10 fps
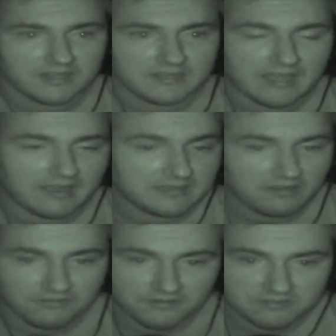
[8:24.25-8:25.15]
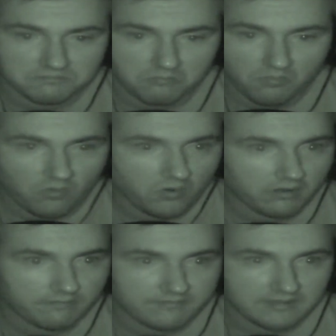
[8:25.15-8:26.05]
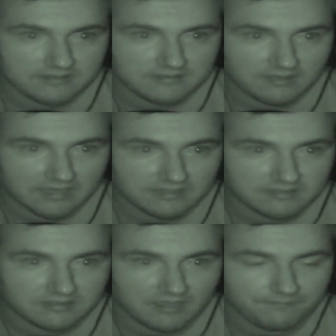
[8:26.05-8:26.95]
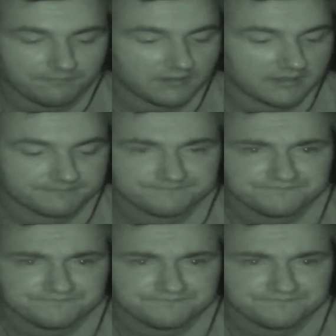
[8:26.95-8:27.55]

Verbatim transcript: now I know there's more of these like top um,